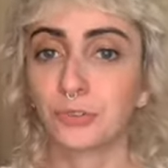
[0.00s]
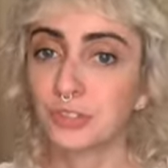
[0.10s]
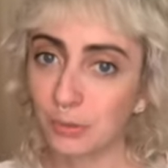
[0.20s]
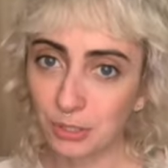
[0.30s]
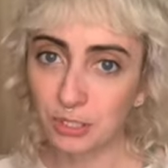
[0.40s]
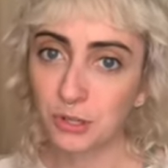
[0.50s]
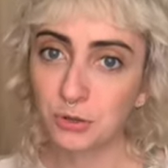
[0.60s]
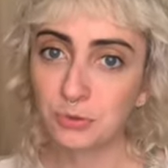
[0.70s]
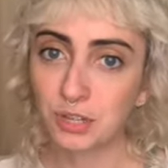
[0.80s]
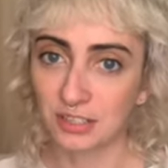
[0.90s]
for someone
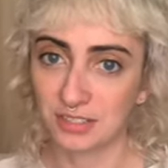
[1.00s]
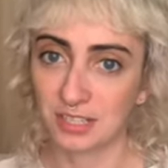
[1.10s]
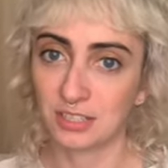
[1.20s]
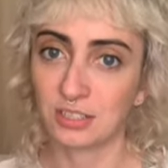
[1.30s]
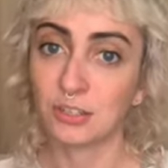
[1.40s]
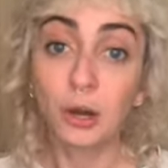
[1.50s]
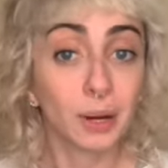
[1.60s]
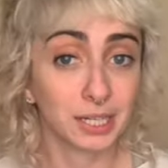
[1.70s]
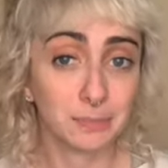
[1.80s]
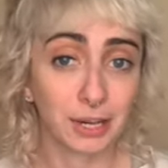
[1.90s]
who doesn't know
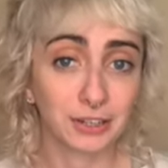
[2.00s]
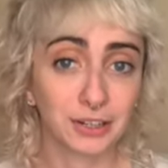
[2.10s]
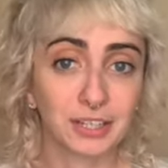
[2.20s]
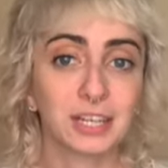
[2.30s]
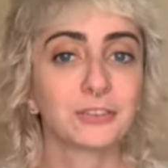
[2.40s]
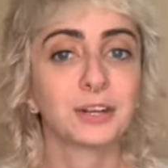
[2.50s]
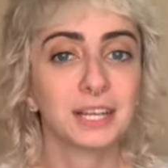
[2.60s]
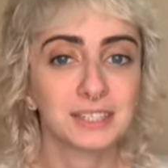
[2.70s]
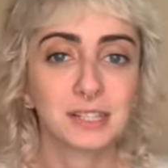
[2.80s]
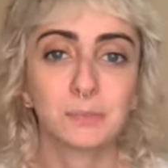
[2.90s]
any better, it
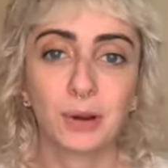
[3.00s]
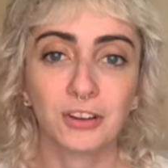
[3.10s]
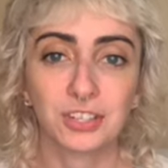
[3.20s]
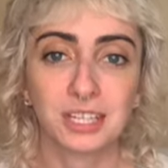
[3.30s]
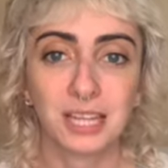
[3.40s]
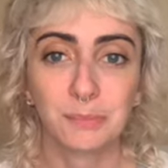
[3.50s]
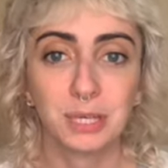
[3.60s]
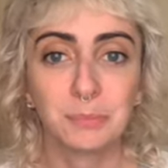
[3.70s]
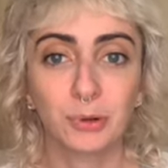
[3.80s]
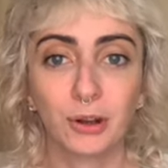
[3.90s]
creates an impression that
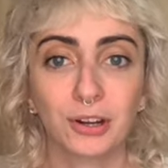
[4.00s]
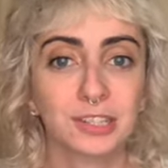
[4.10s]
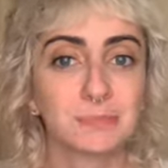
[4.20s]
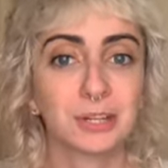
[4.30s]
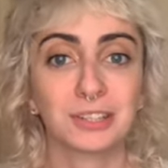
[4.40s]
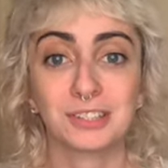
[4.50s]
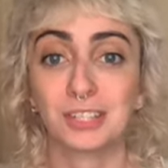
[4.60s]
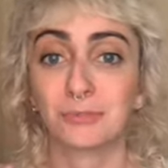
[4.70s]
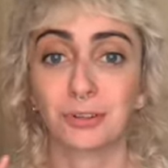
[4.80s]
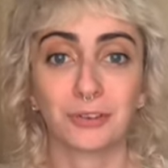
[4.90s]
people are
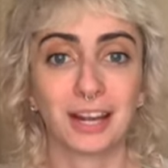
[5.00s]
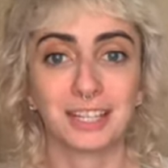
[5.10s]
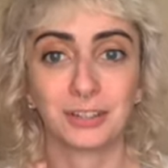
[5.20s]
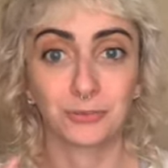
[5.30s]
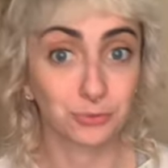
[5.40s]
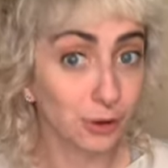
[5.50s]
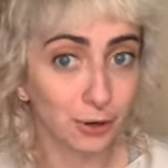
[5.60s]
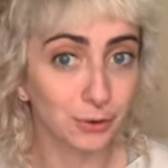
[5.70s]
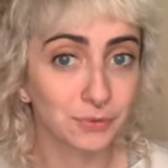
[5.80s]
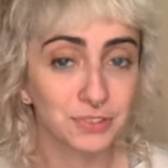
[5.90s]
experiencing regret in
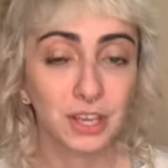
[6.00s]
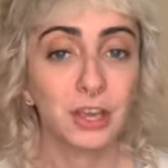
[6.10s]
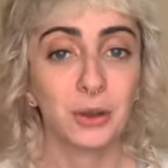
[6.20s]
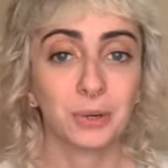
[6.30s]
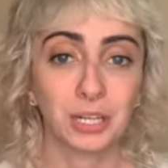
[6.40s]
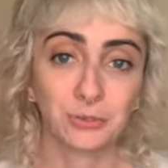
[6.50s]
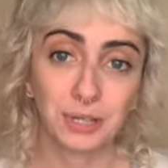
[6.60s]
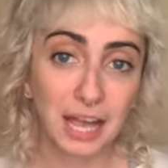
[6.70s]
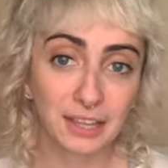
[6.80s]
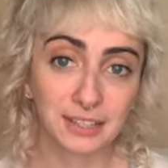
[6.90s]
droves, when in
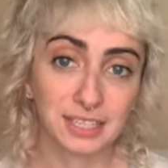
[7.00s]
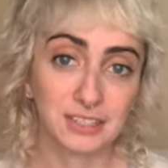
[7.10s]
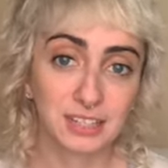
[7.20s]
reality,